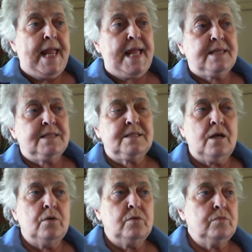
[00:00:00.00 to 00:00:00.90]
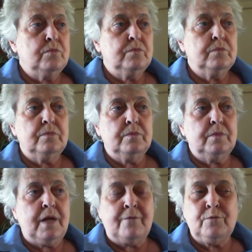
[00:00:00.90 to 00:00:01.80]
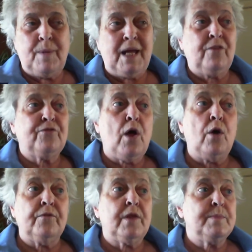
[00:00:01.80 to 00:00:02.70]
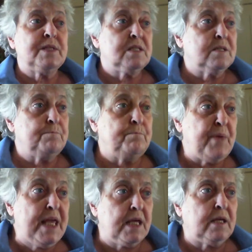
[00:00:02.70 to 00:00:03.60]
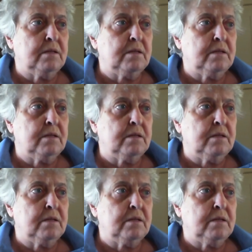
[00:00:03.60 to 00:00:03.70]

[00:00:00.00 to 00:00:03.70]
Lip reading: And so everybody thought of them as this big,